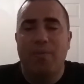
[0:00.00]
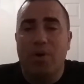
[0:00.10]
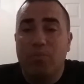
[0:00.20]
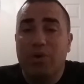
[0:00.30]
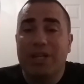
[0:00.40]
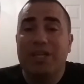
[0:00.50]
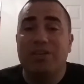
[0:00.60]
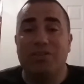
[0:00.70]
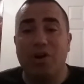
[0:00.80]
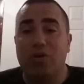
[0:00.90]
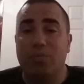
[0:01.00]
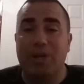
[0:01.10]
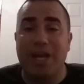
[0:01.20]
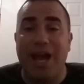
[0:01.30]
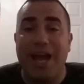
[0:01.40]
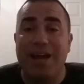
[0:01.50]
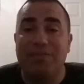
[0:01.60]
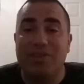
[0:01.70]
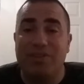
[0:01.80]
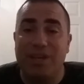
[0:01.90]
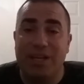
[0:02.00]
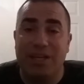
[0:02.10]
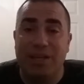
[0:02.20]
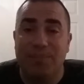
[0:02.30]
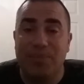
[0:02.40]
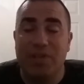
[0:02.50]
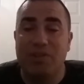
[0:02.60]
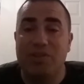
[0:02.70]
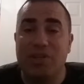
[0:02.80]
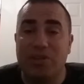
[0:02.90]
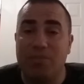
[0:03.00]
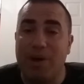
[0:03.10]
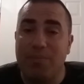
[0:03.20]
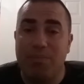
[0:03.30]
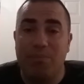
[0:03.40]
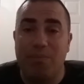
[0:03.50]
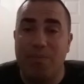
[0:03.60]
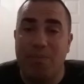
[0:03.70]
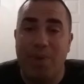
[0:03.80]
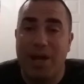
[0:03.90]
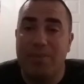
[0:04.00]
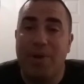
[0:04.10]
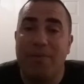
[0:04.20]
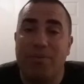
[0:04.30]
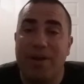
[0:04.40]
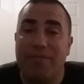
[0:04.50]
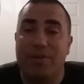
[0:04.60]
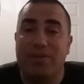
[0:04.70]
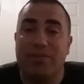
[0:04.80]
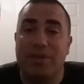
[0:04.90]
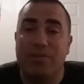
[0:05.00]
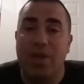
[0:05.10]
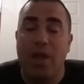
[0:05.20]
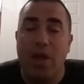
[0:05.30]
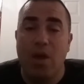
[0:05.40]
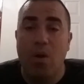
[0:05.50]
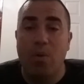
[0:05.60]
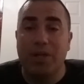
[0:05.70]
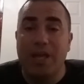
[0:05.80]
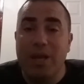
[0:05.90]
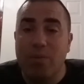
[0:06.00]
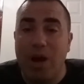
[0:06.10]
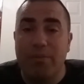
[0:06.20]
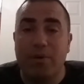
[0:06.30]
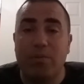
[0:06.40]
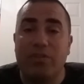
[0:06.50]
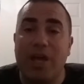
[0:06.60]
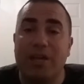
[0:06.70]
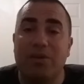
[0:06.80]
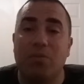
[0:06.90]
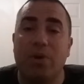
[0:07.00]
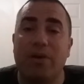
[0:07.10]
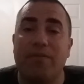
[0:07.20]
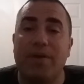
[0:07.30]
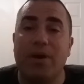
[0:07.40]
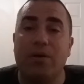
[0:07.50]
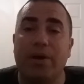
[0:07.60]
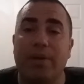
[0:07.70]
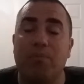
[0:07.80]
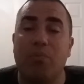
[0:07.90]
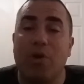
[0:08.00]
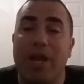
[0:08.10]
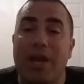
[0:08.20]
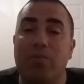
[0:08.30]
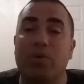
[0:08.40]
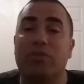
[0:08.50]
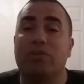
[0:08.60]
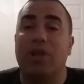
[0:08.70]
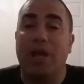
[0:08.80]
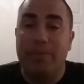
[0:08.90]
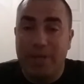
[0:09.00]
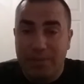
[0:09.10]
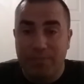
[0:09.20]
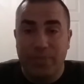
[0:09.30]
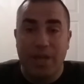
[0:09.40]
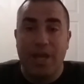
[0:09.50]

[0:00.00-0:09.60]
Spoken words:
What really sold me, I have to say, this is just my preference, is when King Robert was heading to Winterfell and Bran was climbing.